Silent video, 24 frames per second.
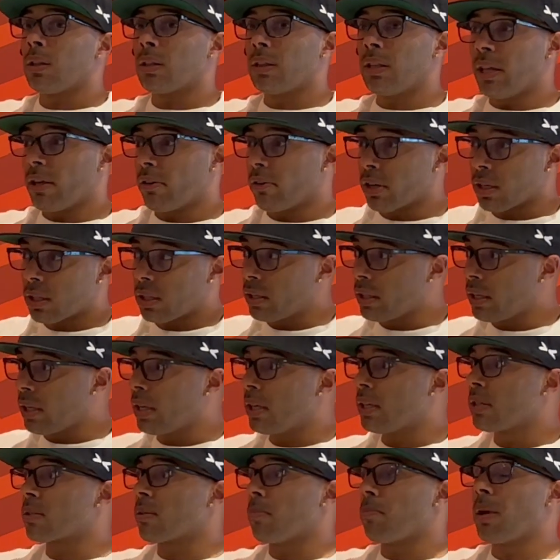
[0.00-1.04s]
lyrically.
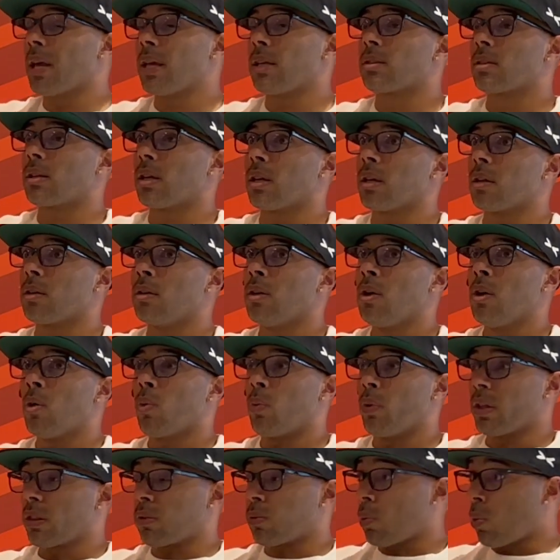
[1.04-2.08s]
He's amazing
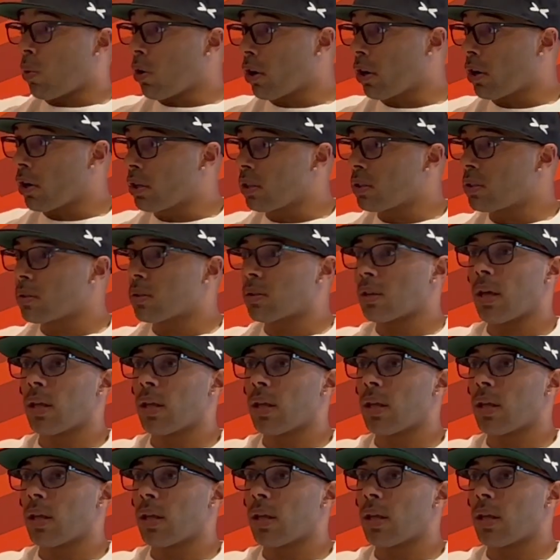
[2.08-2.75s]
with words,